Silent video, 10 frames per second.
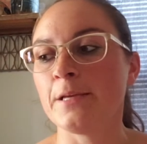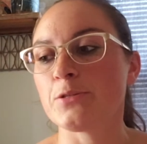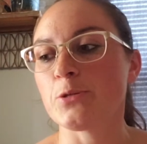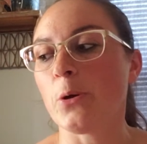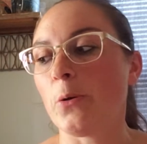
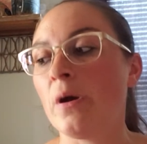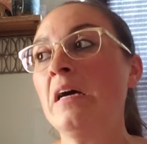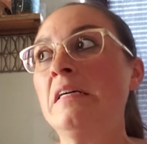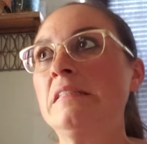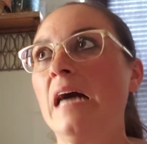So
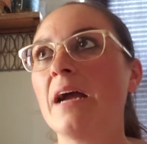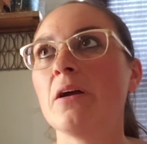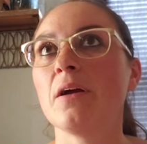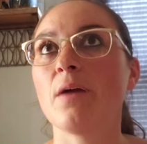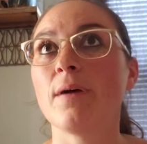
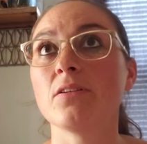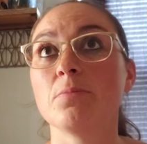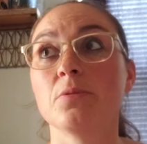I wound up